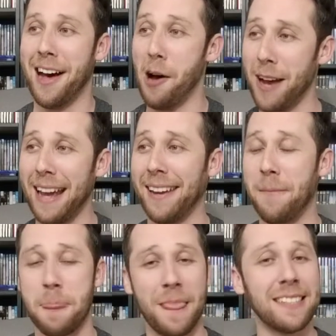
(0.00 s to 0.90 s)
Okay,
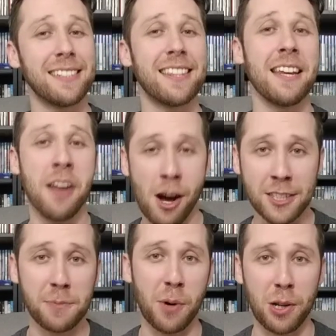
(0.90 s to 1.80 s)
this is the
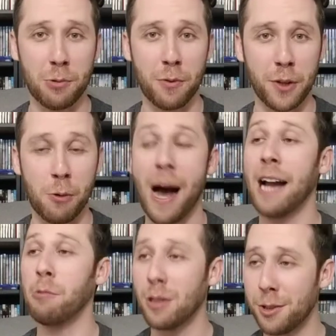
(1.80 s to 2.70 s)
non-spoiler review.
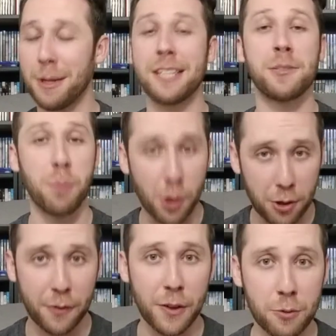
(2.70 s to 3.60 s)
I will do a
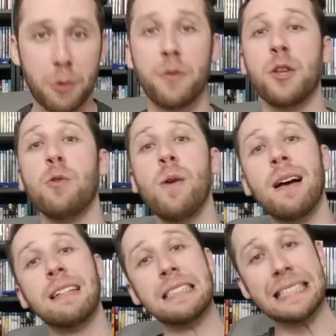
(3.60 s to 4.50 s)
spoiler-filled review
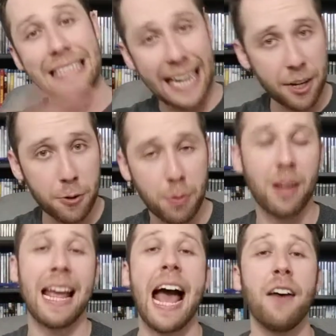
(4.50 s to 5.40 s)
later,
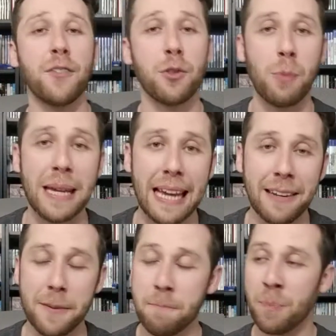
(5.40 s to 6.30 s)
probably after the
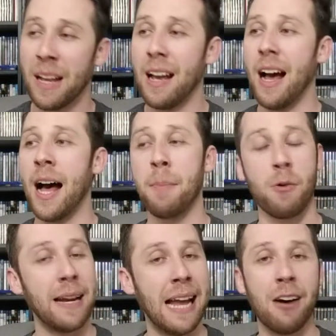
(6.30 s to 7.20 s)
weekend. But
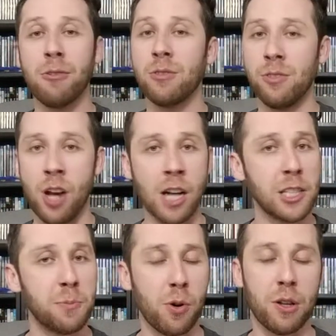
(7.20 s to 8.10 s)
right now,
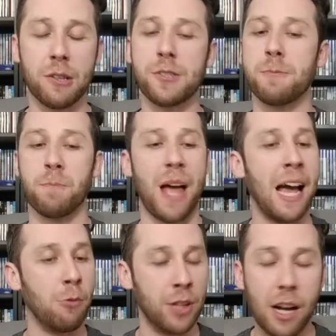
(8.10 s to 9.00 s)
non-spoilers.
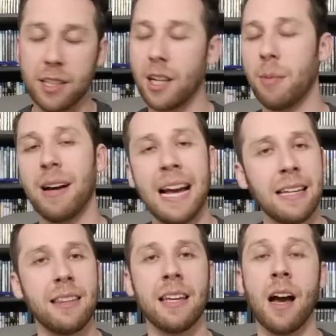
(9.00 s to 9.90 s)
I will not talk about
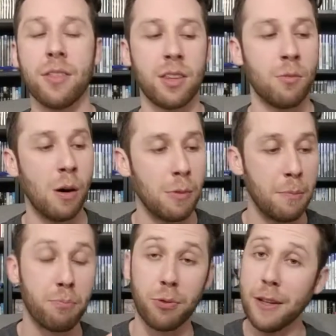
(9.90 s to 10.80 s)
anything other than what we
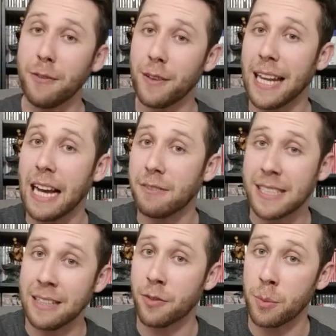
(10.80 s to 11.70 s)
briefly have
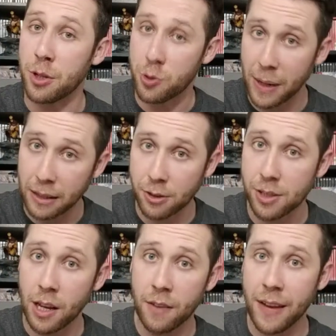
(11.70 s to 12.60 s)
seen from the
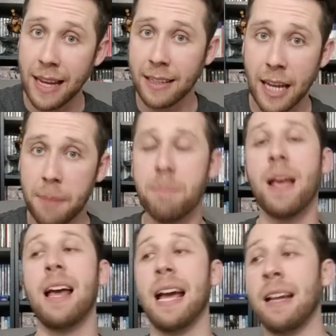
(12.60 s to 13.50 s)
trailers of Endgame.
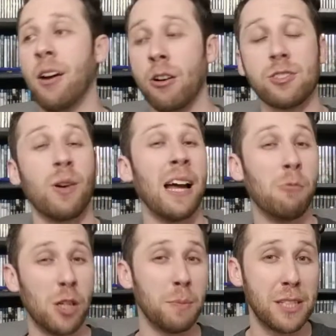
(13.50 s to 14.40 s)
And also, I
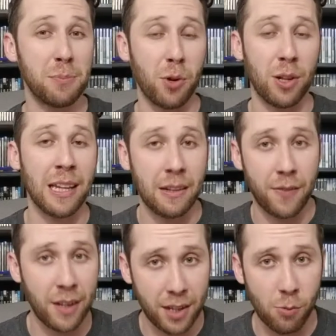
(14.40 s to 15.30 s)
will be spoiling
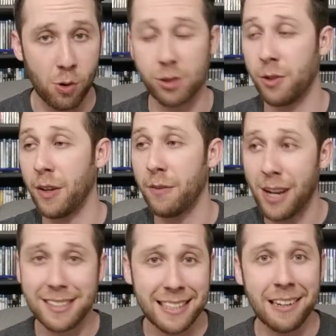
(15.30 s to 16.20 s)
Infinity War. So if you have
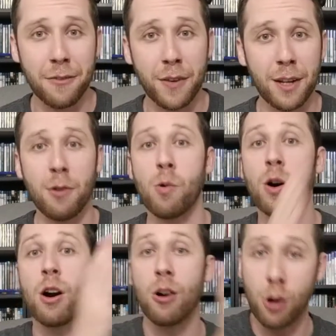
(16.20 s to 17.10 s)
not seen Infinity
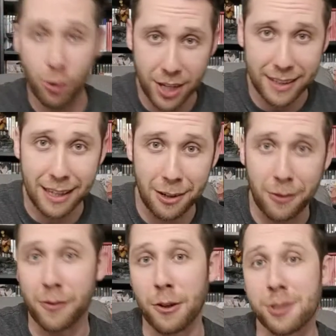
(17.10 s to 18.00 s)
War, go check that
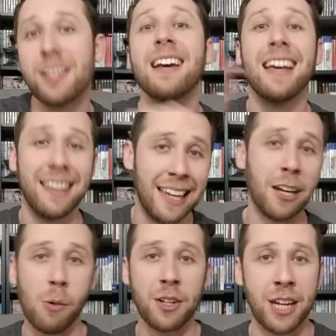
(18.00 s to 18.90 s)
out first, then
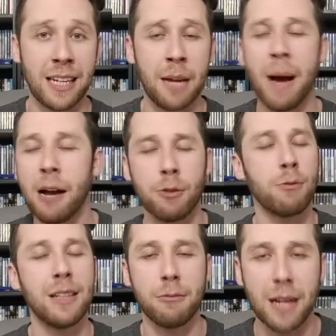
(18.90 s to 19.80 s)
go watch Endgame. I would
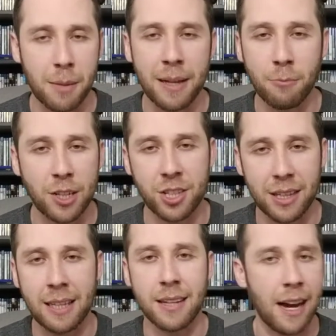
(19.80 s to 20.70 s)
really recommend
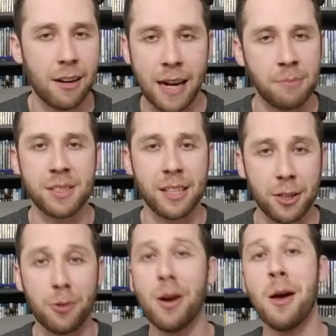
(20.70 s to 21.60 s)
watching the entire
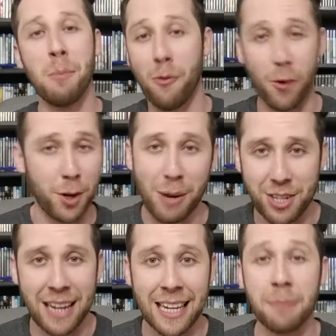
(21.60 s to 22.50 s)
MCU before you
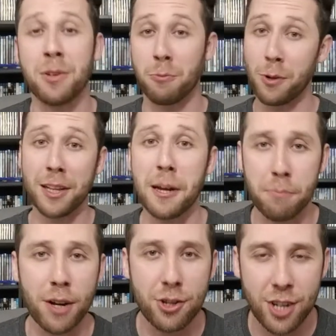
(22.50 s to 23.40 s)
watch Endgame to really
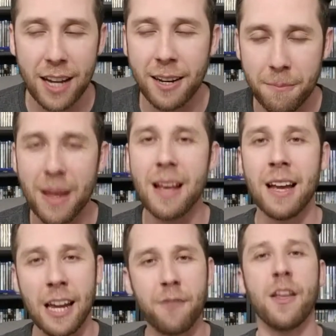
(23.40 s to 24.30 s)
appreciate it.
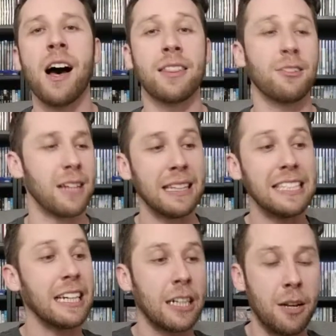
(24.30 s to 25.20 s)
If not, there's at
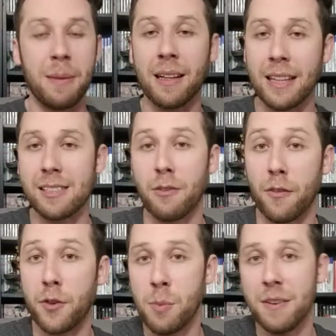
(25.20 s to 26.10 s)
least going to be a list of
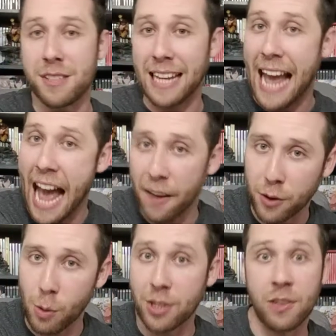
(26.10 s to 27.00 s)
a few movies that you have
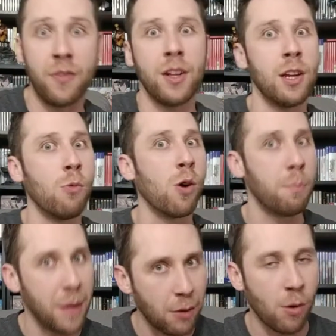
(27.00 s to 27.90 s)
to watch, Infinity War
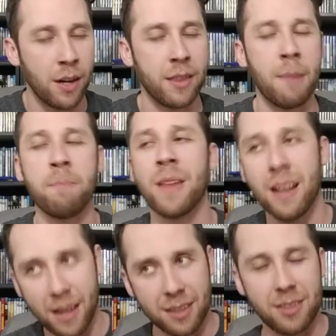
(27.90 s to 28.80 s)
being one of them,
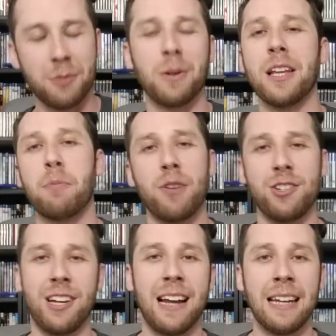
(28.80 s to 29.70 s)
to really
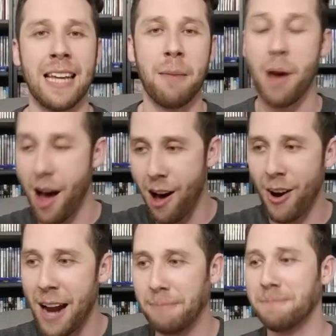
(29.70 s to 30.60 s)
appreciate Endgame.
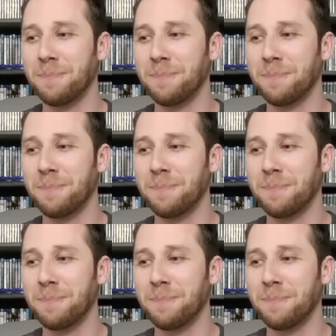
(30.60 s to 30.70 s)
Alright.